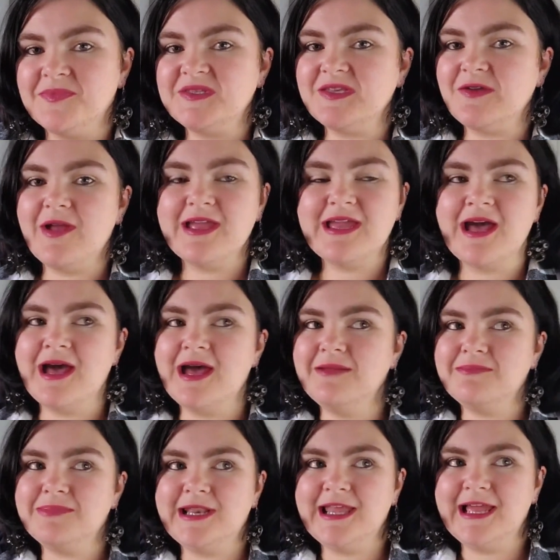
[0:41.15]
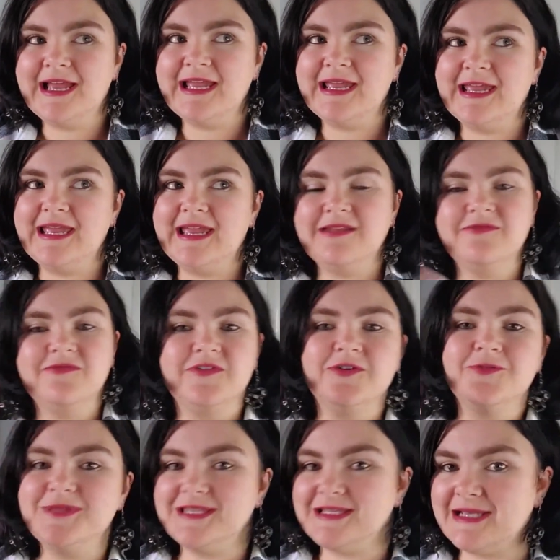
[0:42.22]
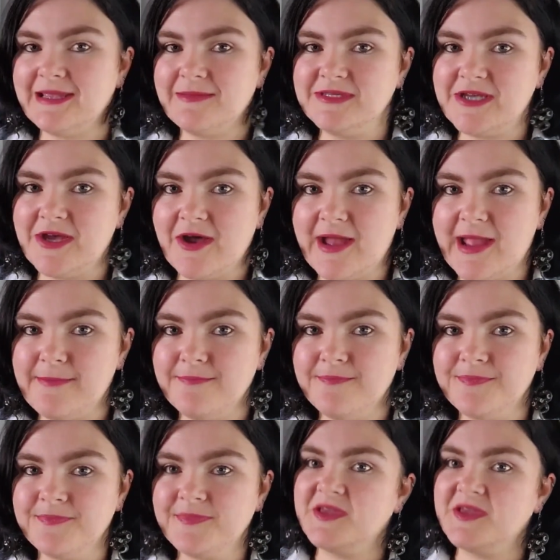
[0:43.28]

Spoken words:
so I can't play and film at the same time,